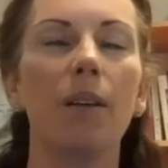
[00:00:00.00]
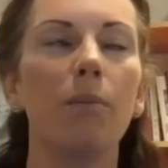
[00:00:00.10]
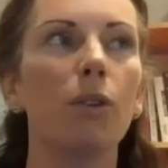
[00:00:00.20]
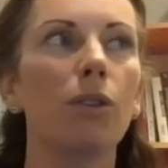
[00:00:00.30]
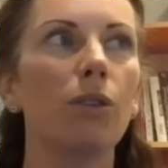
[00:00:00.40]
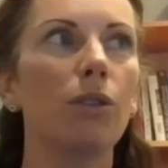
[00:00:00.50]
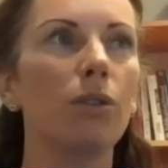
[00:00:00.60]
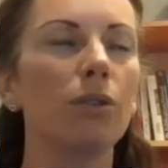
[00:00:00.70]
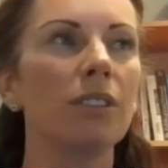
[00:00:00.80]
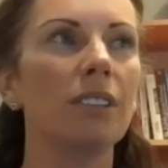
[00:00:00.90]

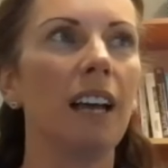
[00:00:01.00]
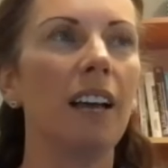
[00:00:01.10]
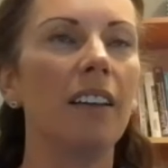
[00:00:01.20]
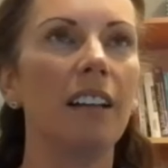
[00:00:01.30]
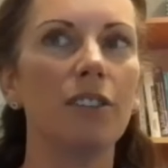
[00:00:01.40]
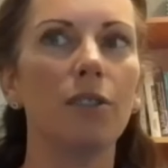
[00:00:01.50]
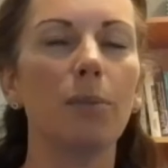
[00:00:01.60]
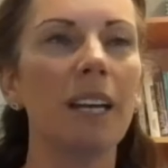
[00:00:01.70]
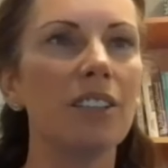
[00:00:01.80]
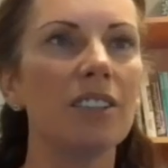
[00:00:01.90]
called the National
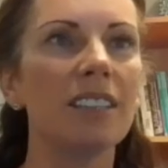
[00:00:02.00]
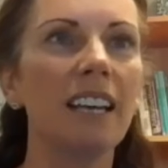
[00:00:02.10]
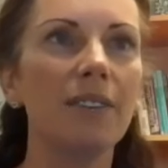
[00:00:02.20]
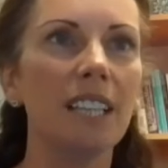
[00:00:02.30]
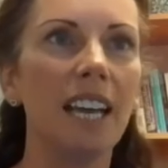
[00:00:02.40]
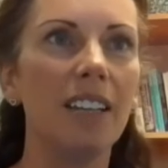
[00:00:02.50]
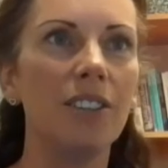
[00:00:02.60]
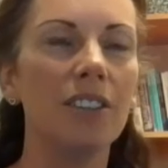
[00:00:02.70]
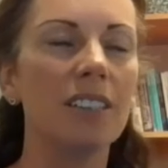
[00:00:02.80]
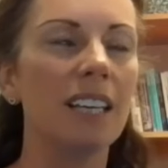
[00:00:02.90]
Patient Safety
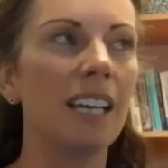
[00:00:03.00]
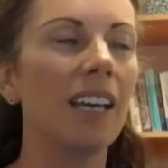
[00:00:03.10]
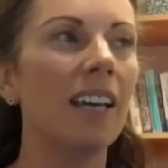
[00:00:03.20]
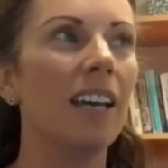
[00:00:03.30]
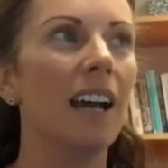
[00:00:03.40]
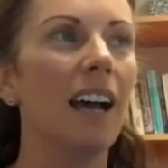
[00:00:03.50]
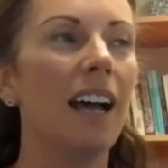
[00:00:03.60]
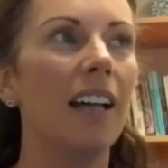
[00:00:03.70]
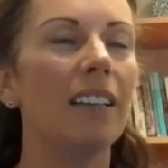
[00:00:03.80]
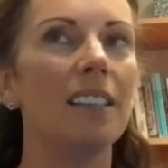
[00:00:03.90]
Agency,
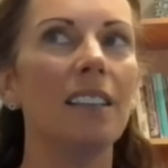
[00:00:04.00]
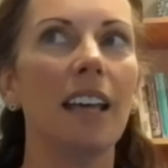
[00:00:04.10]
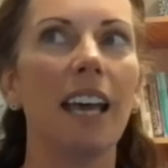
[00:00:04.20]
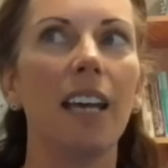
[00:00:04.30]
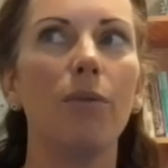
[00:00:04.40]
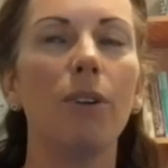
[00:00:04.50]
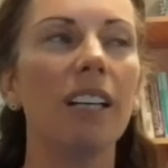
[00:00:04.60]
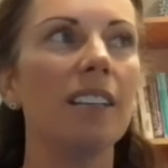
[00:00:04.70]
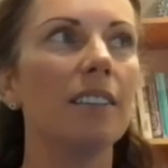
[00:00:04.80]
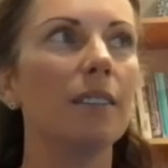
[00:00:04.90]
and they
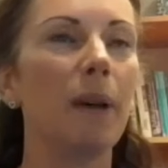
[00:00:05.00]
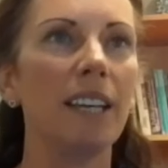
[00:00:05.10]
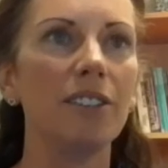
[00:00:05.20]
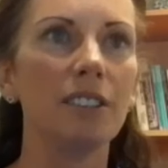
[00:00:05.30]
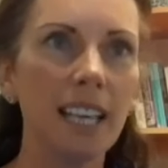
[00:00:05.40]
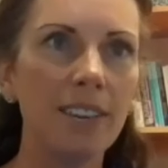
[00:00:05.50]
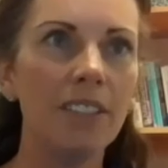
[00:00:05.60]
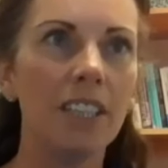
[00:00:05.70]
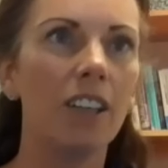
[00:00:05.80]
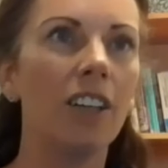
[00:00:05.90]
released patient
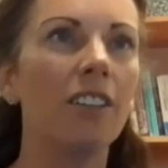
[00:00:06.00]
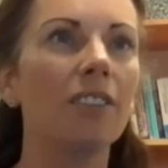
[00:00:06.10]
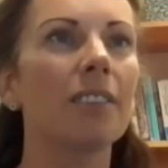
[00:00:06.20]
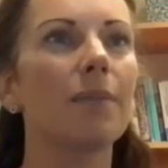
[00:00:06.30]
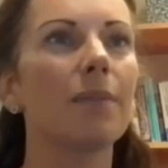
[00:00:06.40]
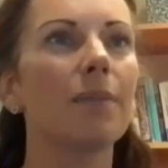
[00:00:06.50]
safety alerts.